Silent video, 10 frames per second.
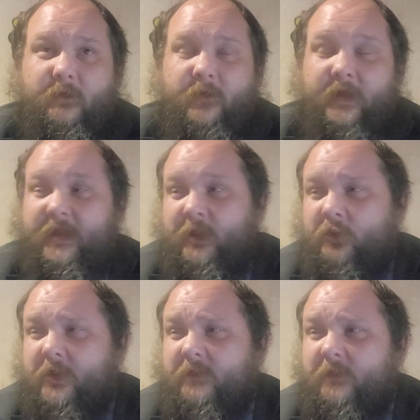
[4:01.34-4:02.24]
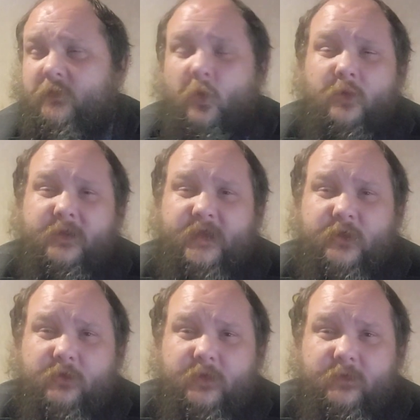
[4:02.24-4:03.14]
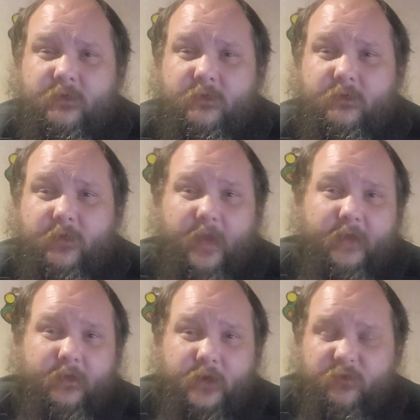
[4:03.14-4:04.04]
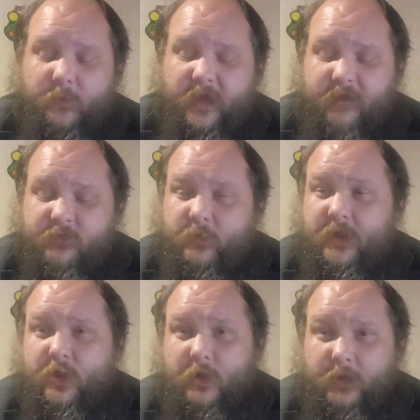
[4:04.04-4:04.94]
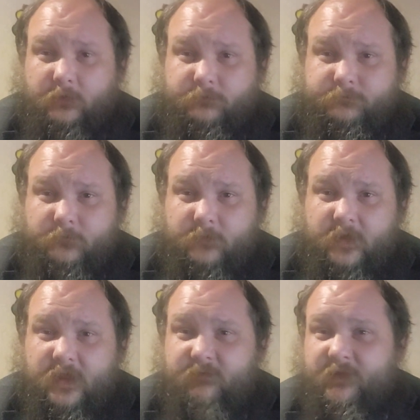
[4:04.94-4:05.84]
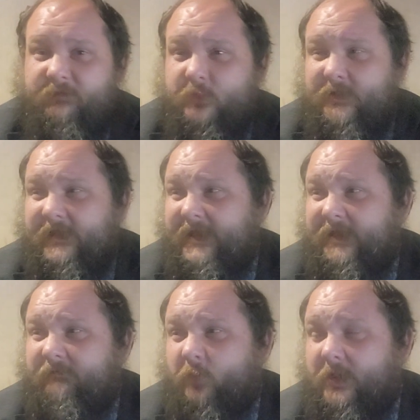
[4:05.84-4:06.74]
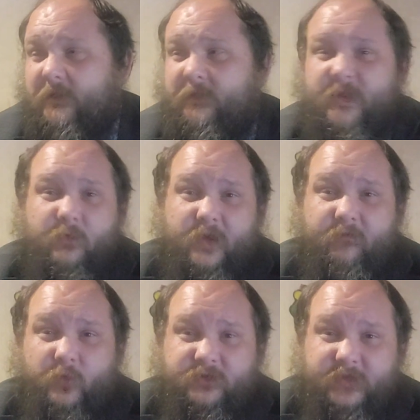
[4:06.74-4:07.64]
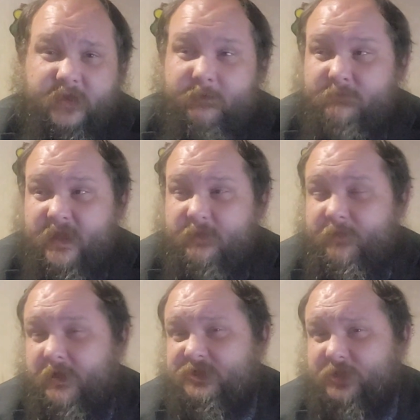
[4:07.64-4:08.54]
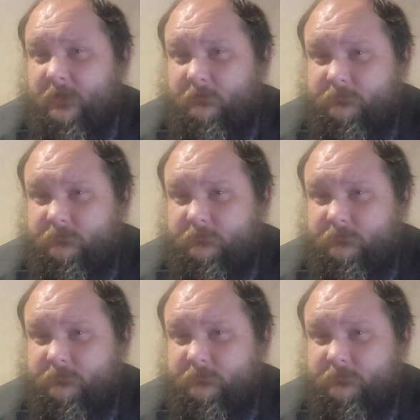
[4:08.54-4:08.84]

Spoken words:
that increases or decreases the likelihood of a behavior reoccurring. Even if you intend for it to be reinforcing, it may be punishing.